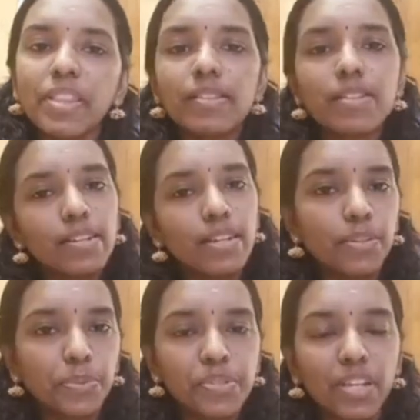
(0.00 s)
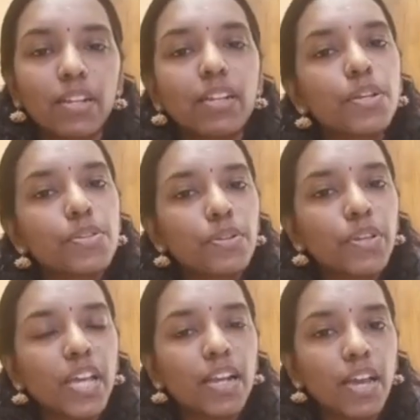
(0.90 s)
Mother is standing outside. So
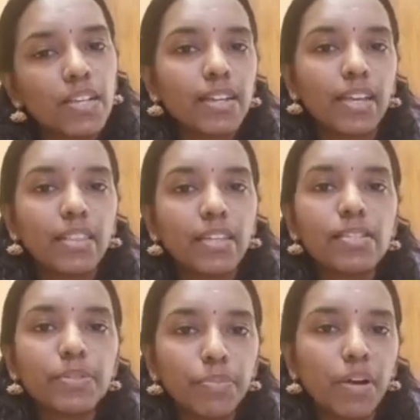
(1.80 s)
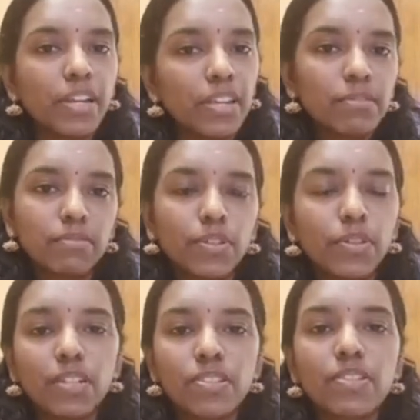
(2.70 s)
you can ask like this, good morning.
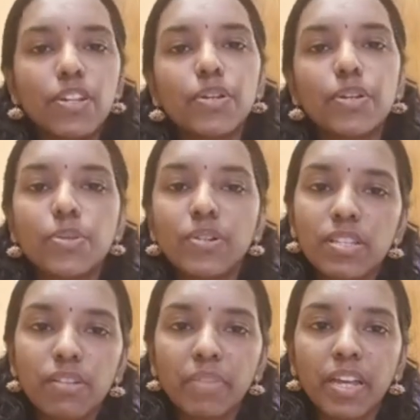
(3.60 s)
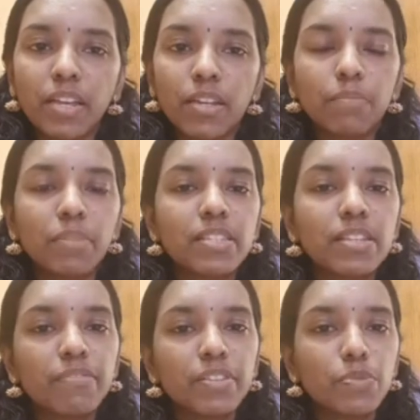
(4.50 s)
You can just introduce yourself.
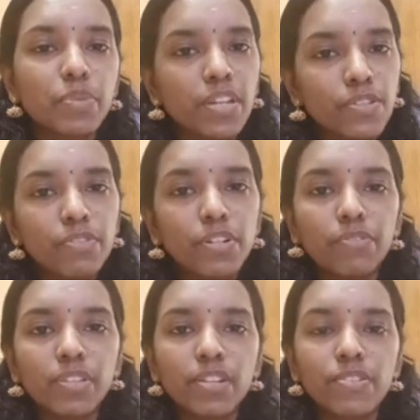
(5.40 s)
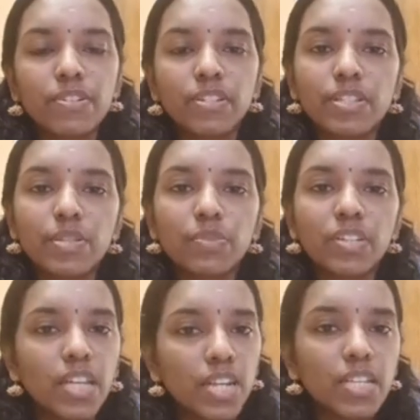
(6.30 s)
Myself, Rashmi Rajan, one of the registered nurses
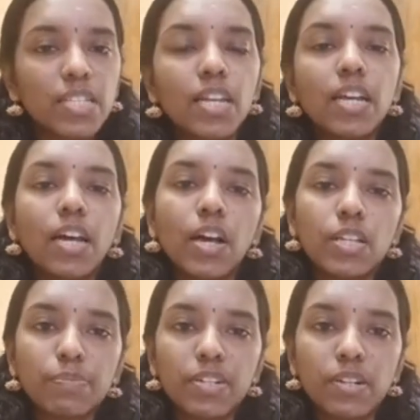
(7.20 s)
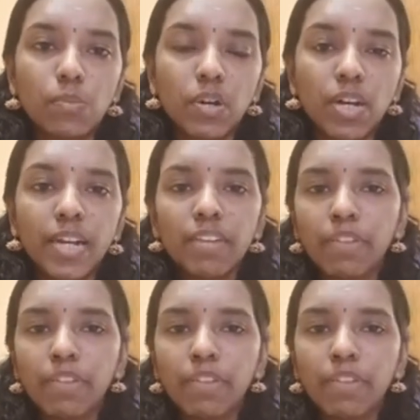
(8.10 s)
working in this hospital ward.